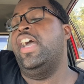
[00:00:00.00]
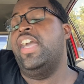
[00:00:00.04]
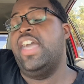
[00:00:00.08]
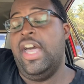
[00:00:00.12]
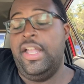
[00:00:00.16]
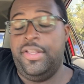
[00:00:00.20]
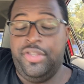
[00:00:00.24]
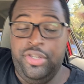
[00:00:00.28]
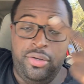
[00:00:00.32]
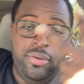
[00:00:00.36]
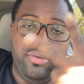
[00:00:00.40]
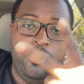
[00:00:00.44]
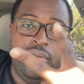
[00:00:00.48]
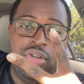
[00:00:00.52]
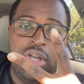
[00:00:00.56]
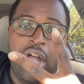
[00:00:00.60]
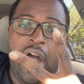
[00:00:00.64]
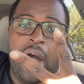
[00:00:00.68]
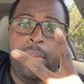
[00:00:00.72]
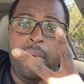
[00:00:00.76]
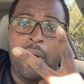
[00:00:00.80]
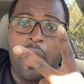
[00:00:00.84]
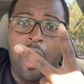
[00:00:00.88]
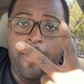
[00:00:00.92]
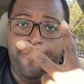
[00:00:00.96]
got 2
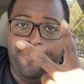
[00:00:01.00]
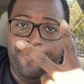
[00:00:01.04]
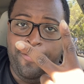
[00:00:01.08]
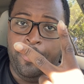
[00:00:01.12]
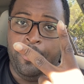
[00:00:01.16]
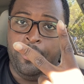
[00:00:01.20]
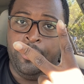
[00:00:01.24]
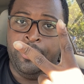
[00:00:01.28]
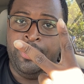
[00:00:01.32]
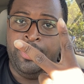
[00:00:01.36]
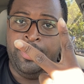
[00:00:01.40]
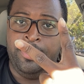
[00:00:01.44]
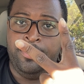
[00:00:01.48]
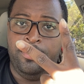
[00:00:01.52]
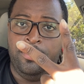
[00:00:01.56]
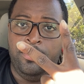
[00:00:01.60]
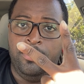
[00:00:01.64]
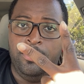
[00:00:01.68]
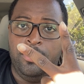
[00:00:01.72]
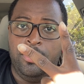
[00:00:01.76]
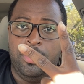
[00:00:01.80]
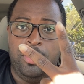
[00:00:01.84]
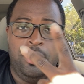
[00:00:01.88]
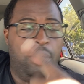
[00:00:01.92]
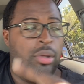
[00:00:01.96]
job offers.
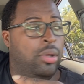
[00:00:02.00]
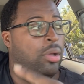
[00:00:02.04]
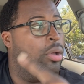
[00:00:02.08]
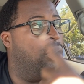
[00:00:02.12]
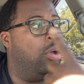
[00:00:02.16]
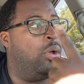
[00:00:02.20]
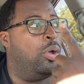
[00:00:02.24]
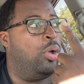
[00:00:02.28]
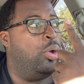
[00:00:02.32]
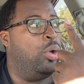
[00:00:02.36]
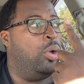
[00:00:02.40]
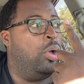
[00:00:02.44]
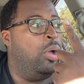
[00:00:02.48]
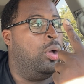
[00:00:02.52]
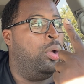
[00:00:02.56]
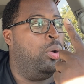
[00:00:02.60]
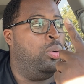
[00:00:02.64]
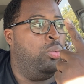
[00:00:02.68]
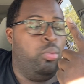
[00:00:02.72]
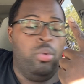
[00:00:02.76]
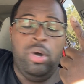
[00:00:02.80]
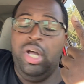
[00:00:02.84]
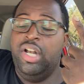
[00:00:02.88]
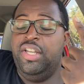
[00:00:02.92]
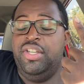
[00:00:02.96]

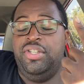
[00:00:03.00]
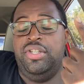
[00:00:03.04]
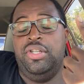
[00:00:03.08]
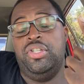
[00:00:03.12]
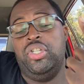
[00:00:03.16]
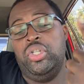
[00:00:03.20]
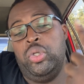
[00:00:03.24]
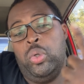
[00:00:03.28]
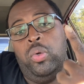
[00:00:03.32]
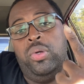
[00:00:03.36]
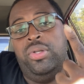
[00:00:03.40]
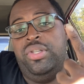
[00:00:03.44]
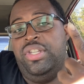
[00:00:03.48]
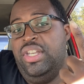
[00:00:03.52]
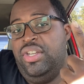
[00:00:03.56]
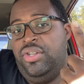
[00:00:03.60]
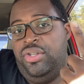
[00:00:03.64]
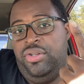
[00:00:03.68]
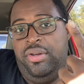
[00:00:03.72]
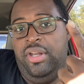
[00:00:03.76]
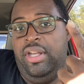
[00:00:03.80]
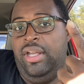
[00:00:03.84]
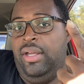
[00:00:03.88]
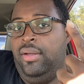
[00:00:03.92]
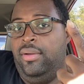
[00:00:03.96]
One is a school
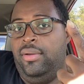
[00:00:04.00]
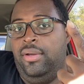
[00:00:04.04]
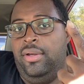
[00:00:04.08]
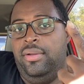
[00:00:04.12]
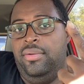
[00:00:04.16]
district